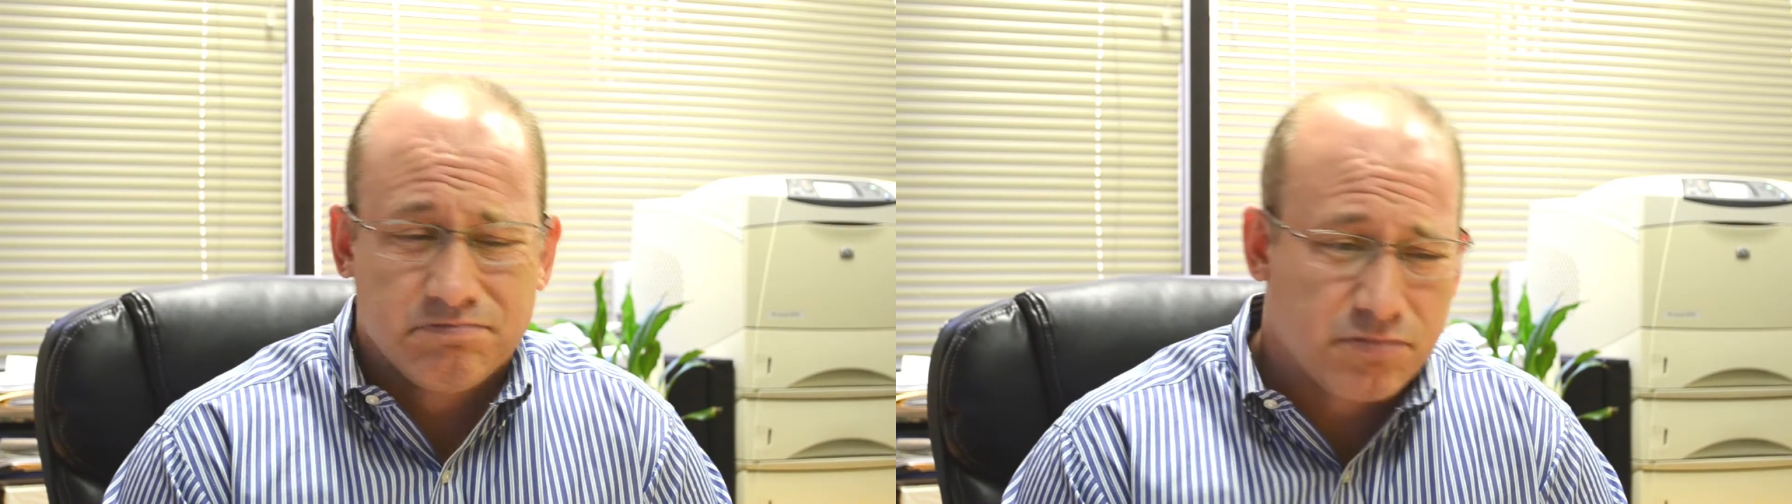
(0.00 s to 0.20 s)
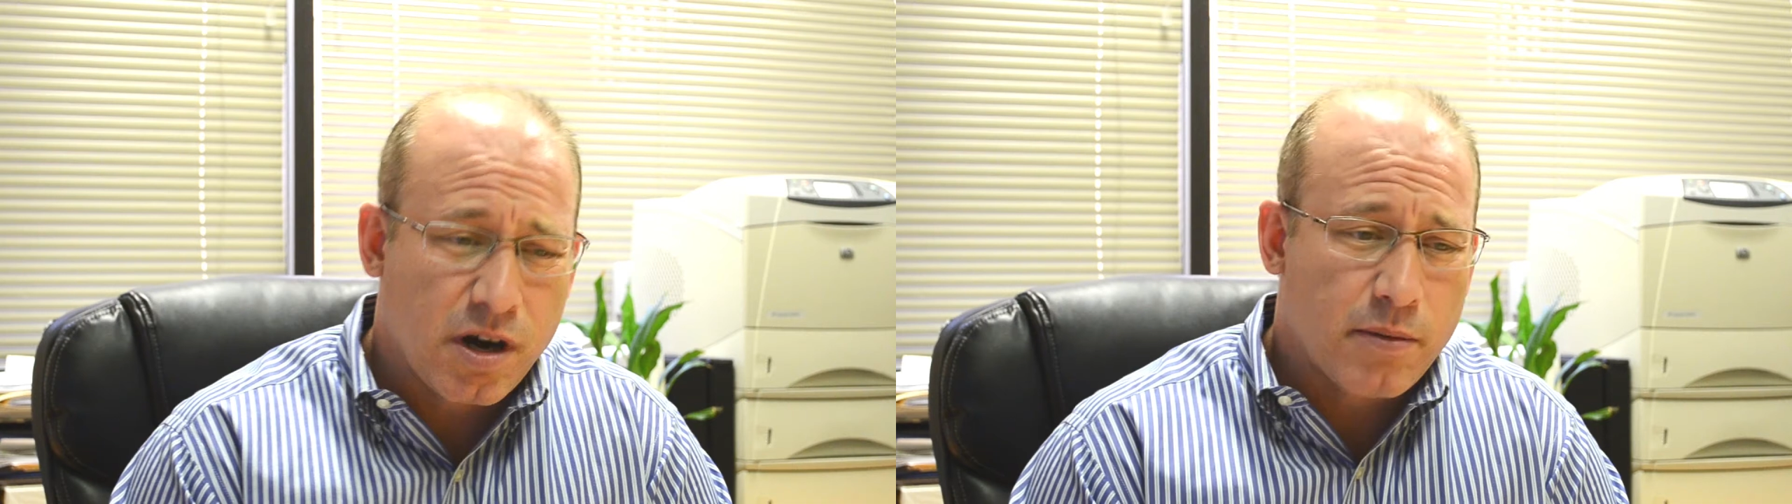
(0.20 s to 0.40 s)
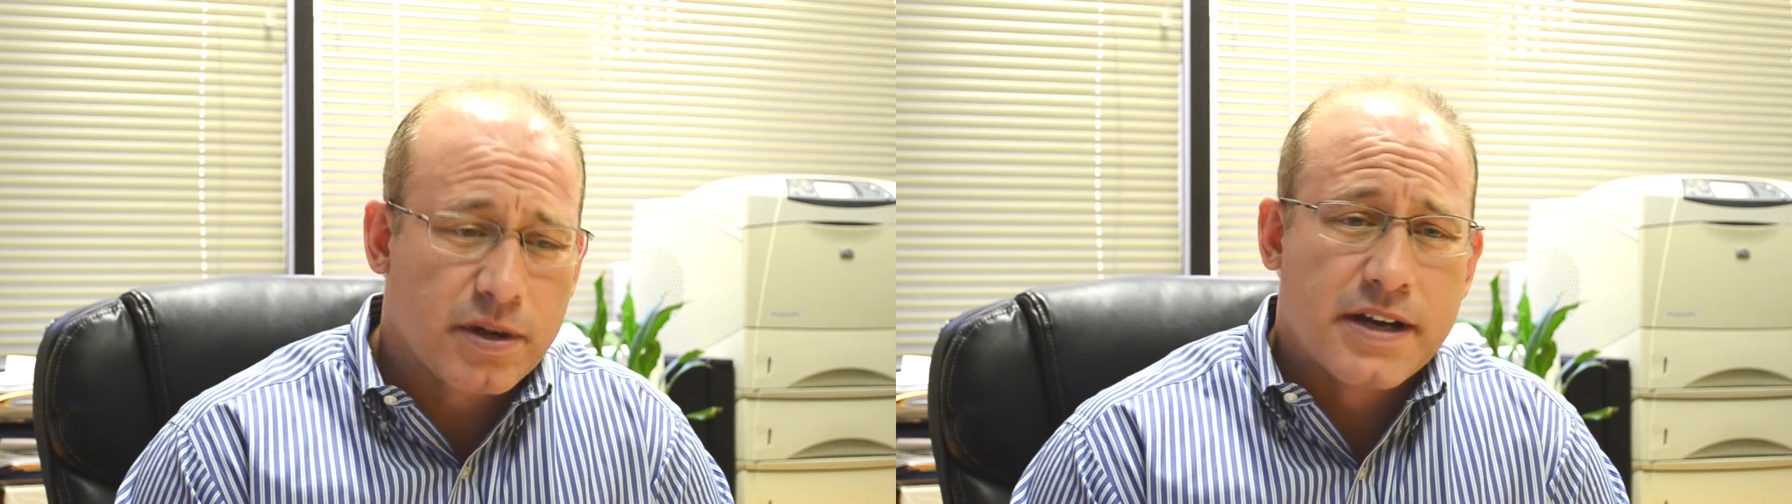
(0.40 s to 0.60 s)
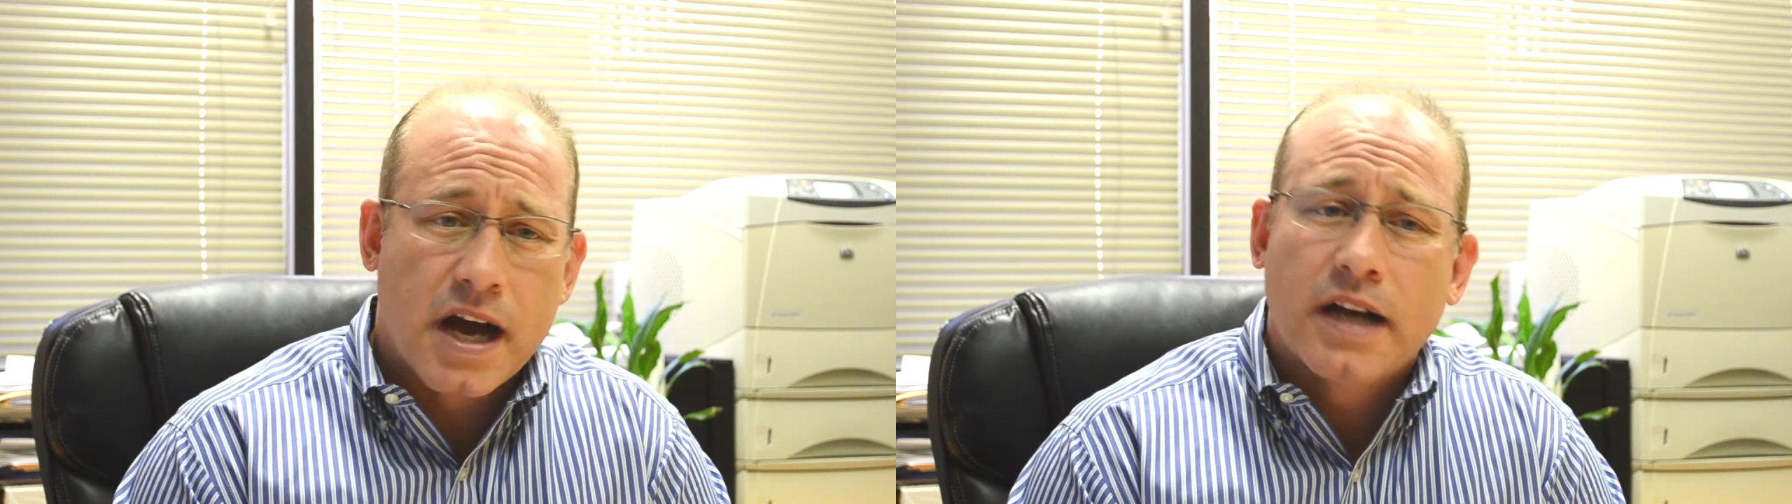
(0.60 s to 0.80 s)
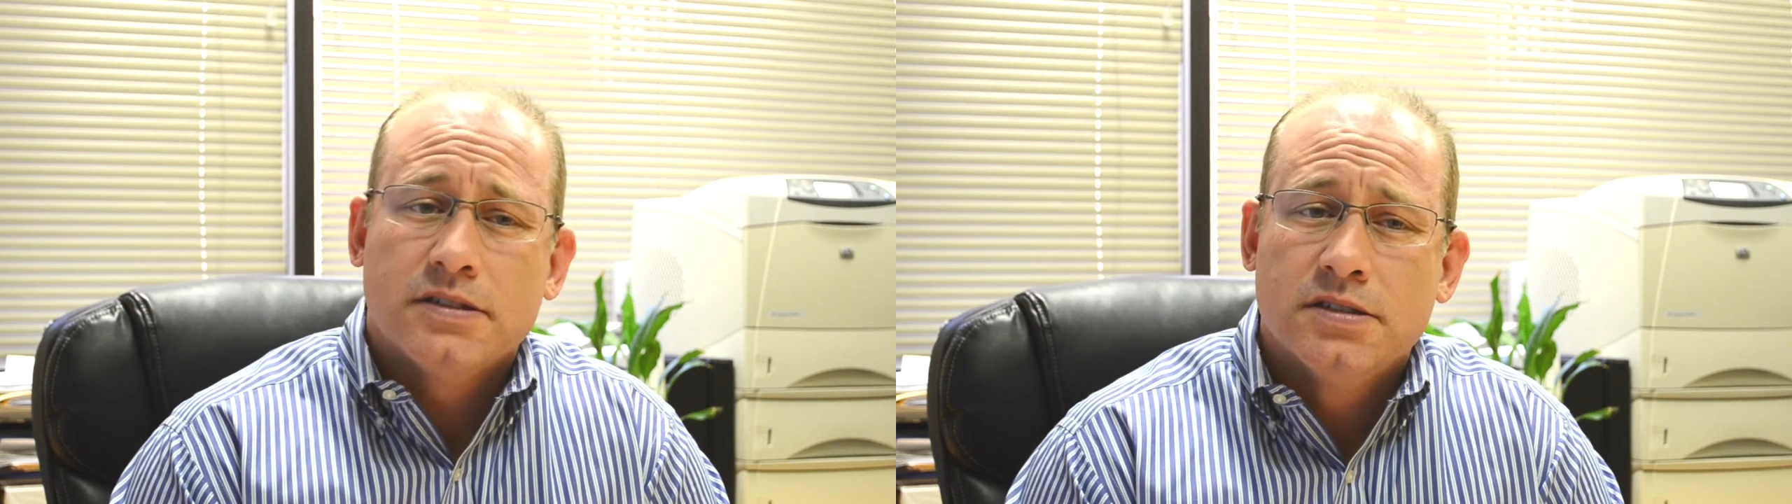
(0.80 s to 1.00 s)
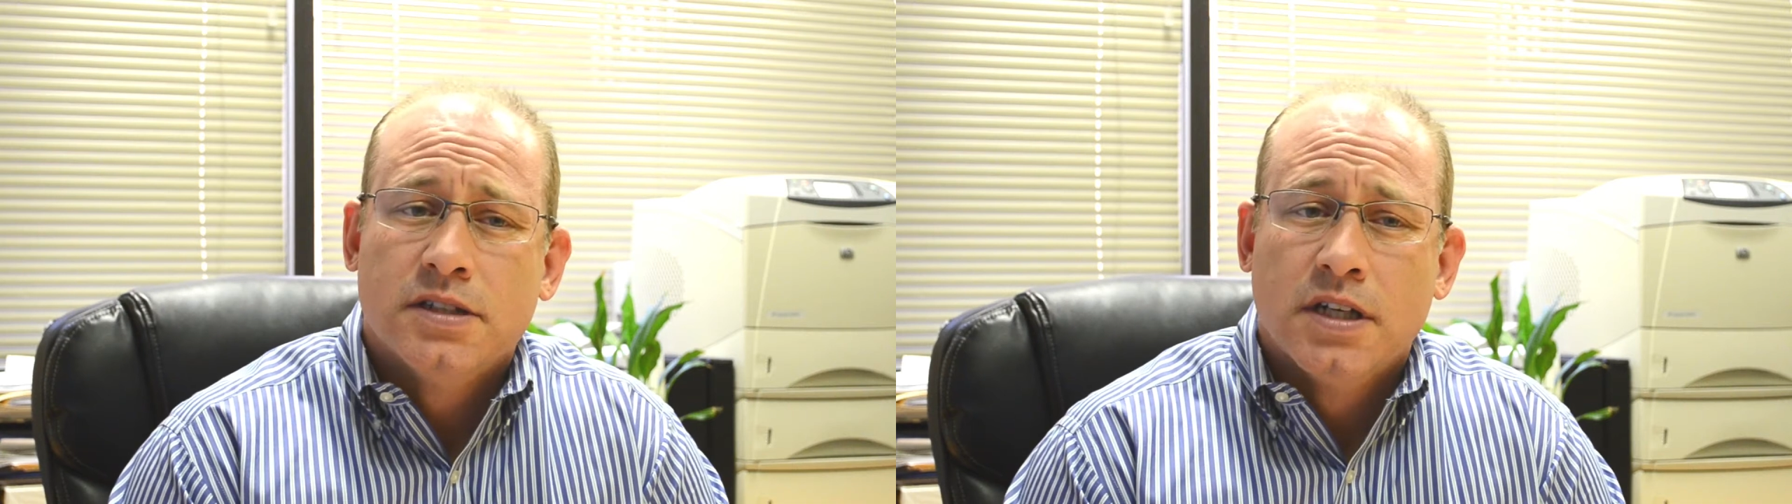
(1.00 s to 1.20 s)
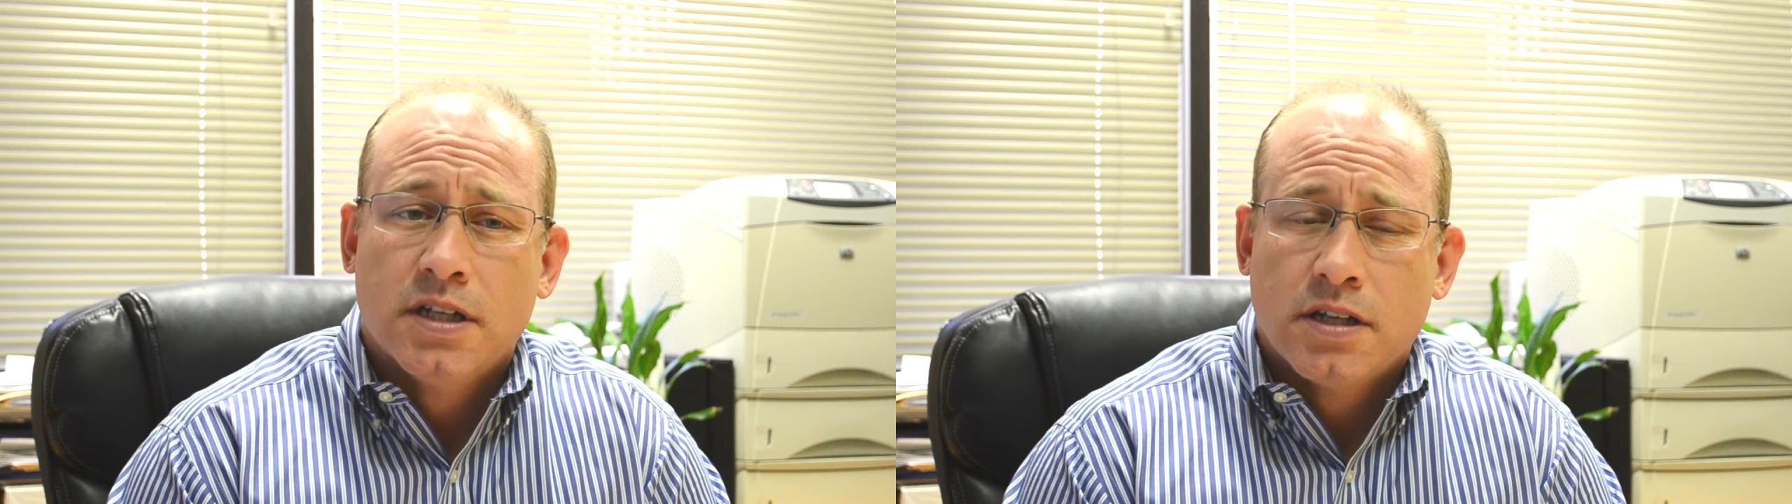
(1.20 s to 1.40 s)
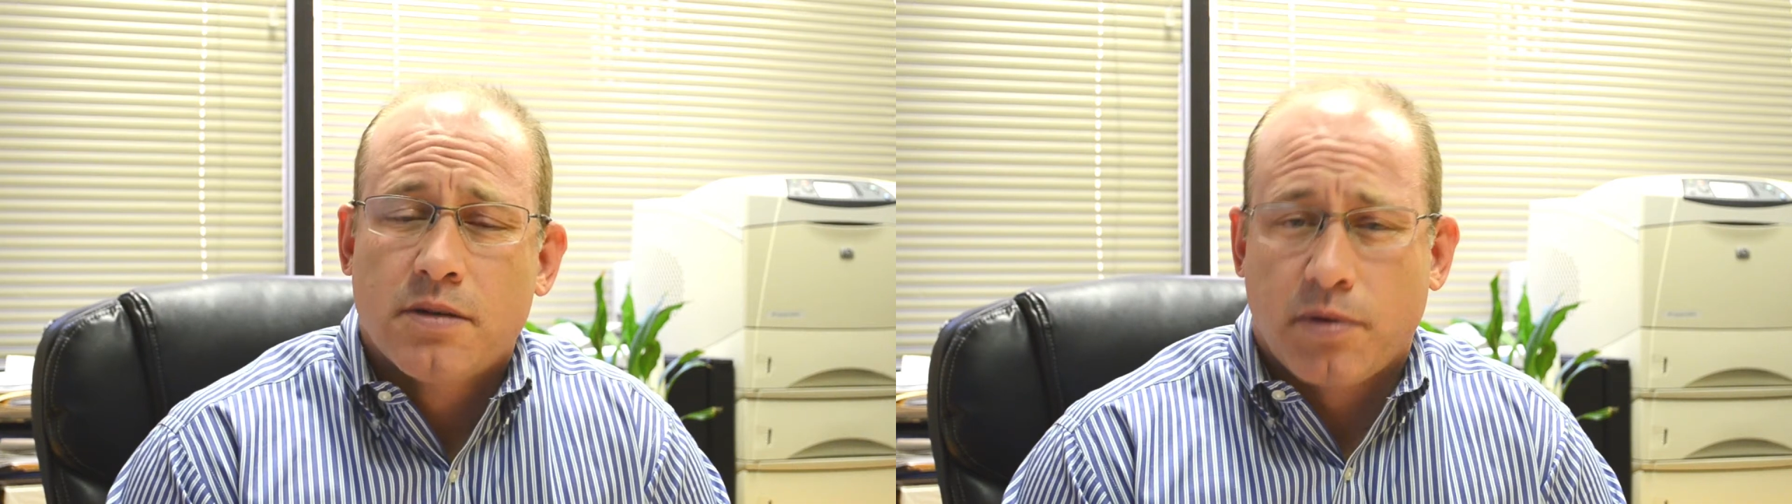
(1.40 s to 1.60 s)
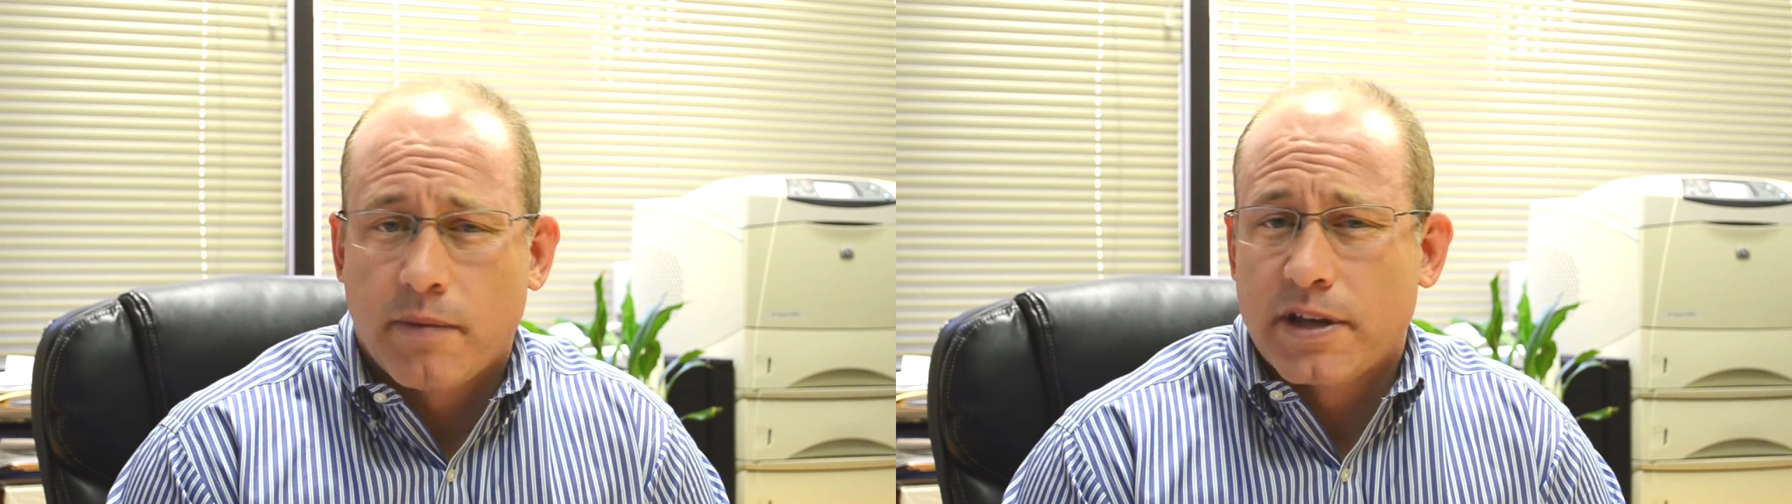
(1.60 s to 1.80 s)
Probably not. They're probably